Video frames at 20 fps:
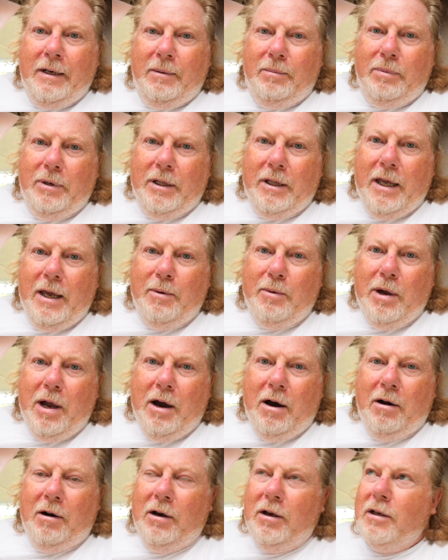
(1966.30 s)
but there we
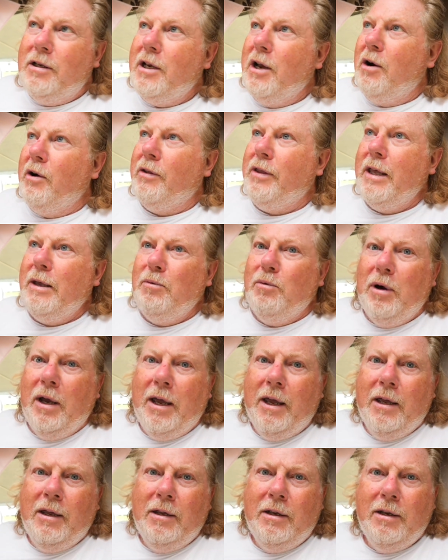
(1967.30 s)
are. So I think
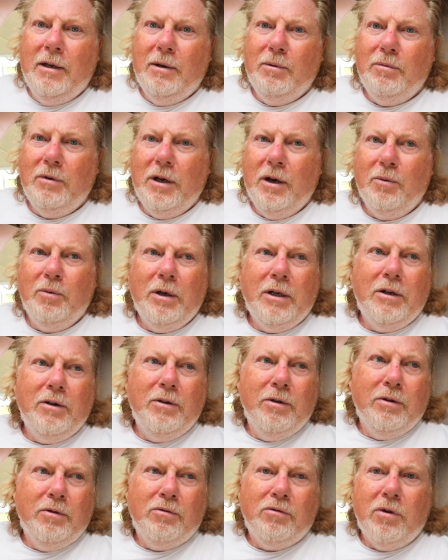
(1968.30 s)
we're, you know, we're
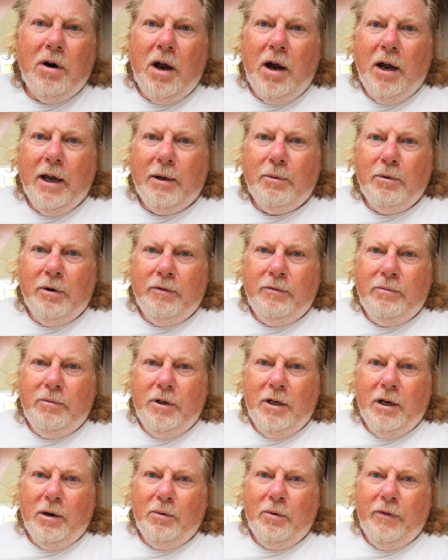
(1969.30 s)
doing all right. We, you
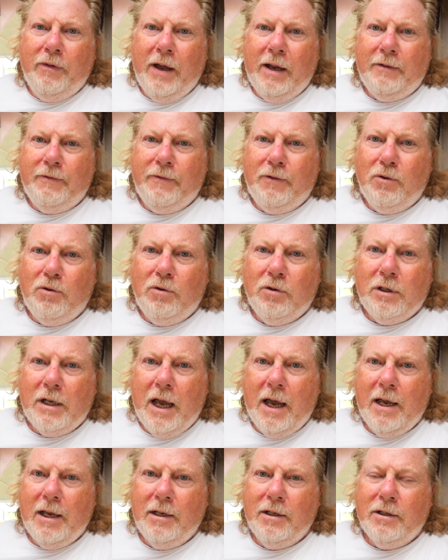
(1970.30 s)
know, we've had four
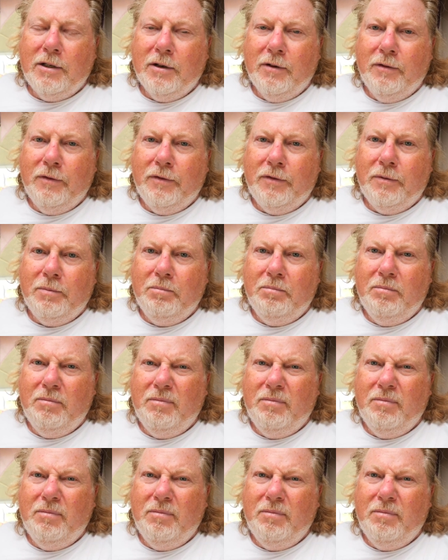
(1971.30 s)
days of